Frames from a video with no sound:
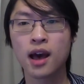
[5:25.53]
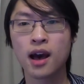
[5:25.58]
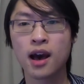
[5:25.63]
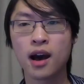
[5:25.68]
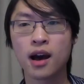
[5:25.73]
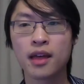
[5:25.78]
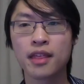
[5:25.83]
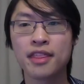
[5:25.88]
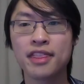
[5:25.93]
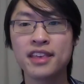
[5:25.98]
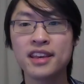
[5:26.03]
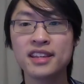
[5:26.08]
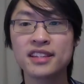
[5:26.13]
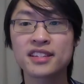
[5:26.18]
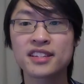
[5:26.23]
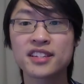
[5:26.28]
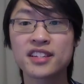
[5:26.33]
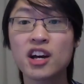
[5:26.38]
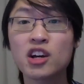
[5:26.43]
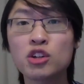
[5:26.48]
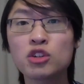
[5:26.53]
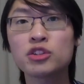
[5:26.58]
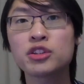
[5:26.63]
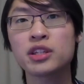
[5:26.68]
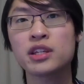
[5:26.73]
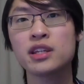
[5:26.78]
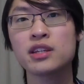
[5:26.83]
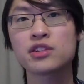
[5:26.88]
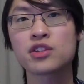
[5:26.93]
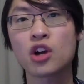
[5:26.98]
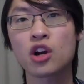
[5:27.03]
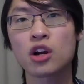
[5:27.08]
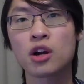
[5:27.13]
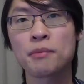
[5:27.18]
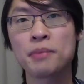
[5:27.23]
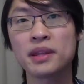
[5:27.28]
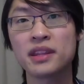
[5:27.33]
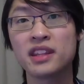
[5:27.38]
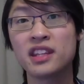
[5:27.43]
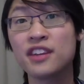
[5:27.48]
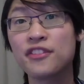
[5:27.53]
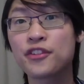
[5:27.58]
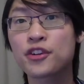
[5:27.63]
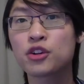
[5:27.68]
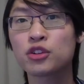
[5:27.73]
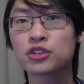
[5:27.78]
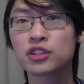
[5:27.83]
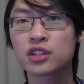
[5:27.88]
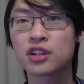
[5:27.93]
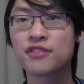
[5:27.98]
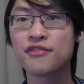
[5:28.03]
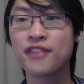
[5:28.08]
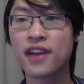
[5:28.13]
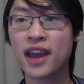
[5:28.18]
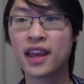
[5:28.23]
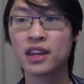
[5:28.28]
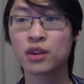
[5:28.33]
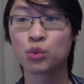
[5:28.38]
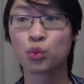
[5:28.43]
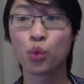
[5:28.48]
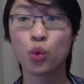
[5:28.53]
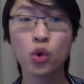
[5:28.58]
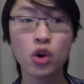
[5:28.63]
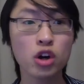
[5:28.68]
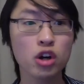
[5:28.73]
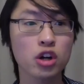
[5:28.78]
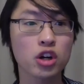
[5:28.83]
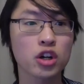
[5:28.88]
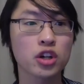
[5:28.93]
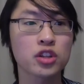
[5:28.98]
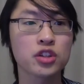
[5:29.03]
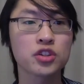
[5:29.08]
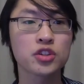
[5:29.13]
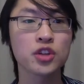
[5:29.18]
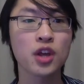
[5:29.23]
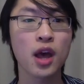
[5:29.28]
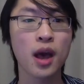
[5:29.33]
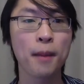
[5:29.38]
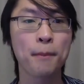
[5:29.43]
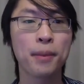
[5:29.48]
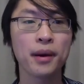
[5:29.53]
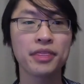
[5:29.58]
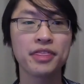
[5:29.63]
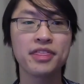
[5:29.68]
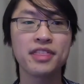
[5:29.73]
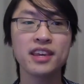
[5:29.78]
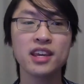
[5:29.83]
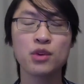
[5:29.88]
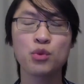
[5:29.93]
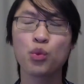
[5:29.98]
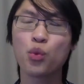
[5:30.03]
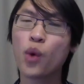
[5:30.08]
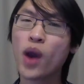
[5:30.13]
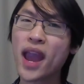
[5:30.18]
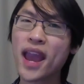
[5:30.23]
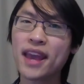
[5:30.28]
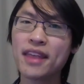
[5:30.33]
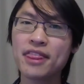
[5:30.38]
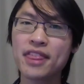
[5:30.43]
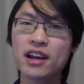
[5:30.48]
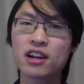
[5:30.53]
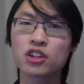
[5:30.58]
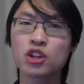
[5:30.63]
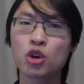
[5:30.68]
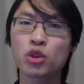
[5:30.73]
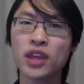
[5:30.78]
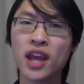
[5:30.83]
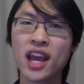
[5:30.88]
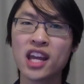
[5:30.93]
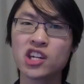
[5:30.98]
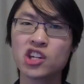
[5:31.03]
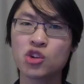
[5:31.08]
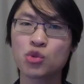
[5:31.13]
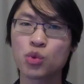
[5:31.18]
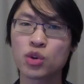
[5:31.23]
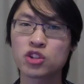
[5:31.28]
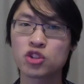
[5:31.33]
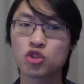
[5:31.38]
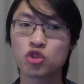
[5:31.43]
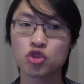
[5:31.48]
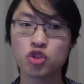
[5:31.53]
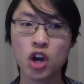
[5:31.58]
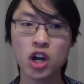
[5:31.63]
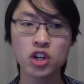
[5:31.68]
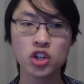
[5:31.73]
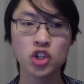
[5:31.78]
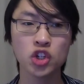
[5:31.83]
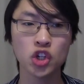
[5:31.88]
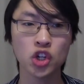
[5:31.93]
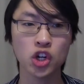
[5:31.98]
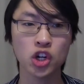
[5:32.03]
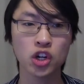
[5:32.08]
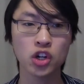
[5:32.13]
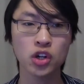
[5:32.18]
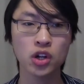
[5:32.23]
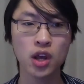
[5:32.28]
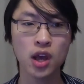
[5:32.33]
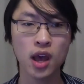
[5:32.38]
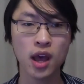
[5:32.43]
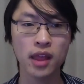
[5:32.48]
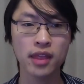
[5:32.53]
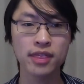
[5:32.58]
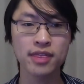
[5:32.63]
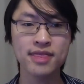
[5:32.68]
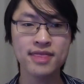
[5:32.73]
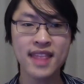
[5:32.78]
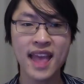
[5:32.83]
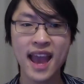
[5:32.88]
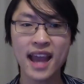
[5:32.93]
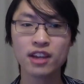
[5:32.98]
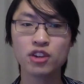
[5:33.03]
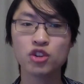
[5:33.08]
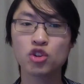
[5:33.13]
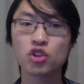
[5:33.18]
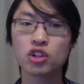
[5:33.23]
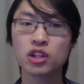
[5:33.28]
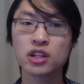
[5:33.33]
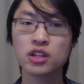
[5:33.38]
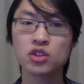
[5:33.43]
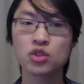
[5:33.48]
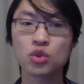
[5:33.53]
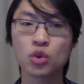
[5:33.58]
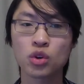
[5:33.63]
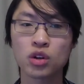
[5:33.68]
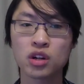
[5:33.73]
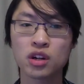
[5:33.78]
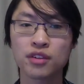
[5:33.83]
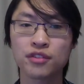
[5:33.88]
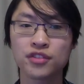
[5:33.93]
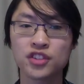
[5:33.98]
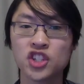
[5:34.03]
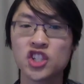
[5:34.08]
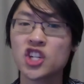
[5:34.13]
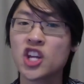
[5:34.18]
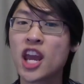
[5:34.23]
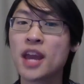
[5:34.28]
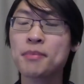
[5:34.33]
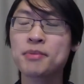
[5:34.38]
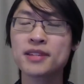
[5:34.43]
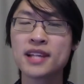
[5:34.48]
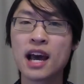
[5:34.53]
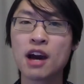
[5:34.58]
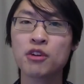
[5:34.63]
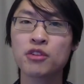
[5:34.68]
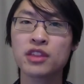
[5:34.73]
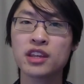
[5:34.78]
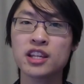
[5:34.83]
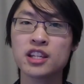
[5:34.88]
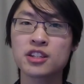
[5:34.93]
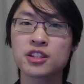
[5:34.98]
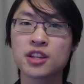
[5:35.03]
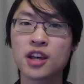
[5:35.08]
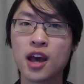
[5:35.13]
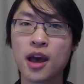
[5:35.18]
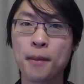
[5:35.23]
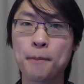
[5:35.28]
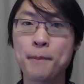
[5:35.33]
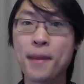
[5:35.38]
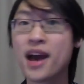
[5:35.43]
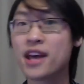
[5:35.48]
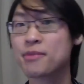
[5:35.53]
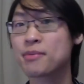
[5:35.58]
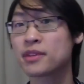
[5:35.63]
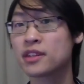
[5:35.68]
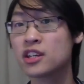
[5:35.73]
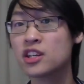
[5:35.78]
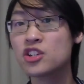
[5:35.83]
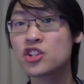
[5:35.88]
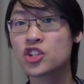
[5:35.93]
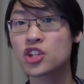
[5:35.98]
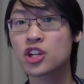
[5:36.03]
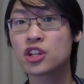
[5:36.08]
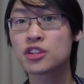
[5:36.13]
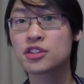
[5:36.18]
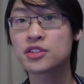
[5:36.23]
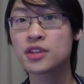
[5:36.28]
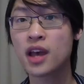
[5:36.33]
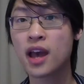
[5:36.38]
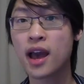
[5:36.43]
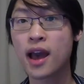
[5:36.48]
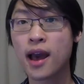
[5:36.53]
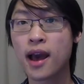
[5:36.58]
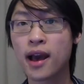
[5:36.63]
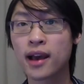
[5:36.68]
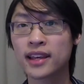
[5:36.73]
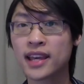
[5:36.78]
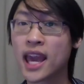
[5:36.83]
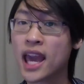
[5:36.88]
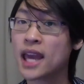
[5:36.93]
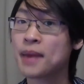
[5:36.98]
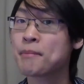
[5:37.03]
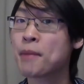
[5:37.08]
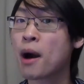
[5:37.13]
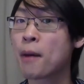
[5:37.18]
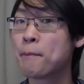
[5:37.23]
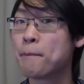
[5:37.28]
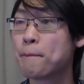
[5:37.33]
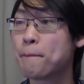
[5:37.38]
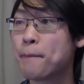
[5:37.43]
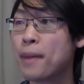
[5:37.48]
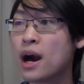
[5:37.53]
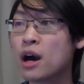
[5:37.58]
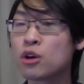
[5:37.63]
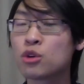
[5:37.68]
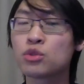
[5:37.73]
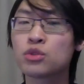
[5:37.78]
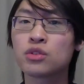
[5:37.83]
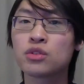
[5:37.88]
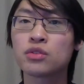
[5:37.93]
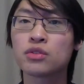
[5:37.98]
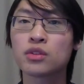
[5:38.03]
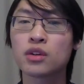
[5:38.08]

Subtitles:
The subtleties are a bit difficult to convey in words, but the way their notation was structured naturally sort of shapes how these mathematicians came about